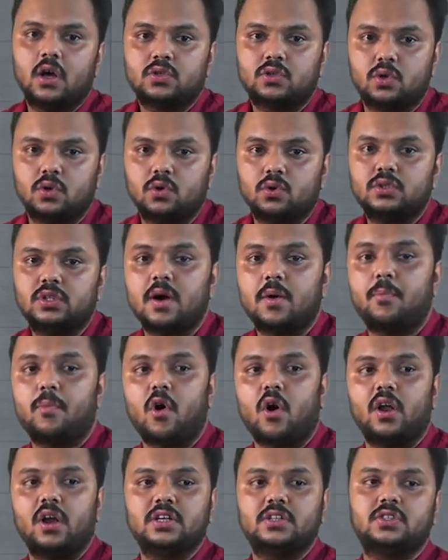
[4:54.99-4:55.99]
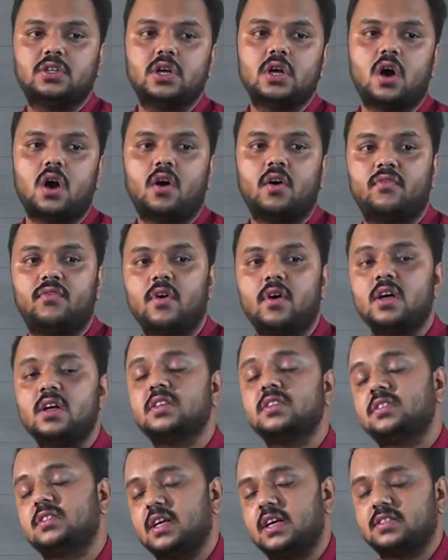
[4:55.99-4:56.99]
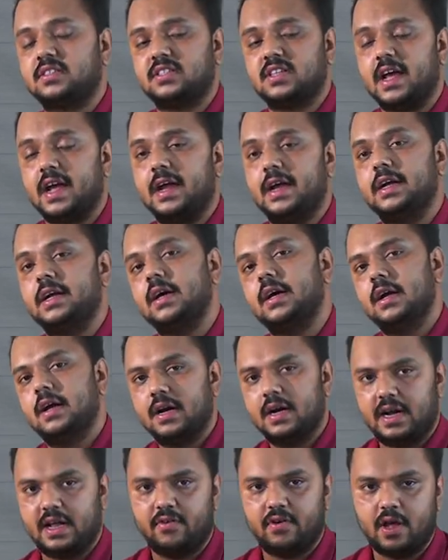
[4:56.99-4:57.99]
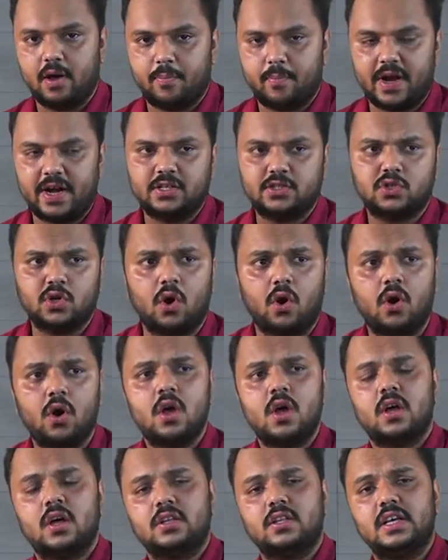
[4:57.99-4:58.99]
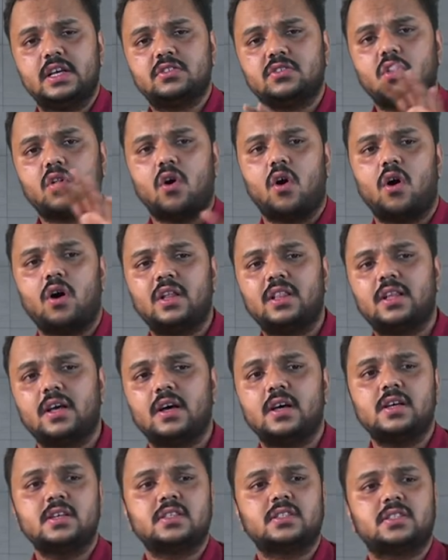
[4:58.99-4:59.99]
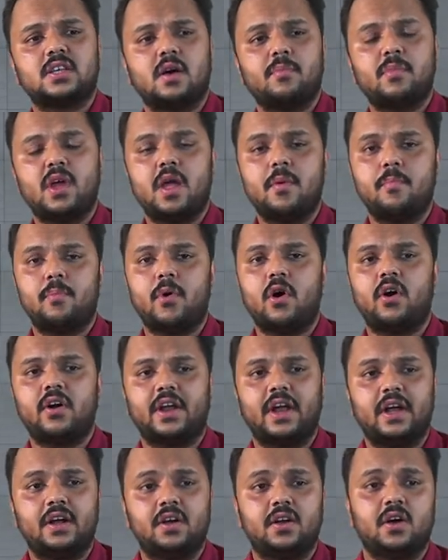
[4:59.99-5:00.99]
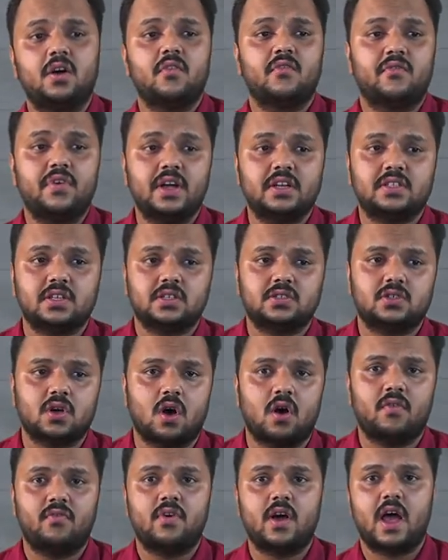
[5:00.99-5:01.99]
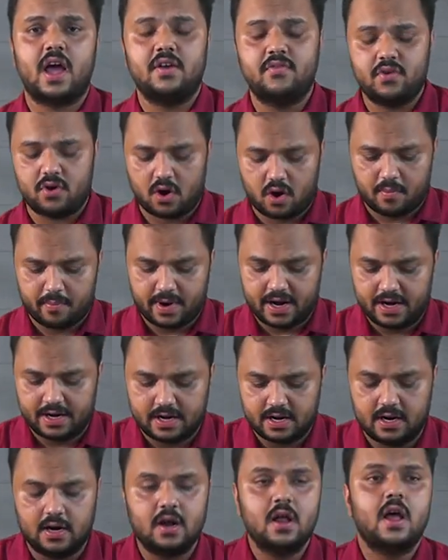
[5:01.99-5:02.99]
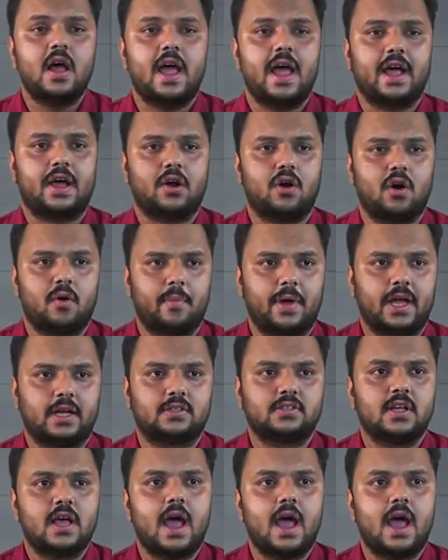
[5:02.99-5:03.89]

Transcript: through the policy of sustained development. So these are all the some important features of environmental economics.